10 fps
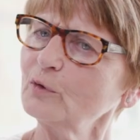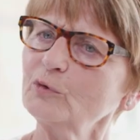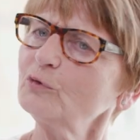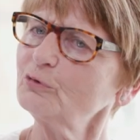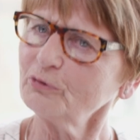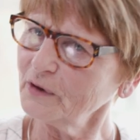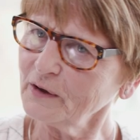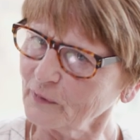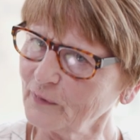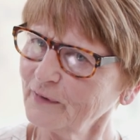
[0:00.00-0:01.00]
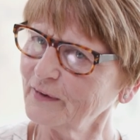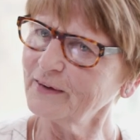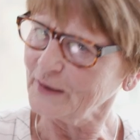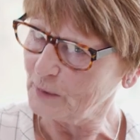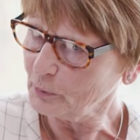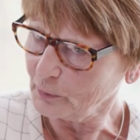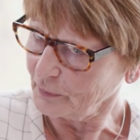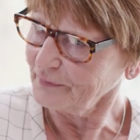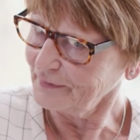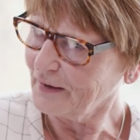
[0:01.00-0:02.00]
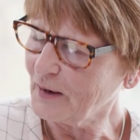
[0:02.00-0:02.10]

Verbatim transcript: don't feel an immigrant.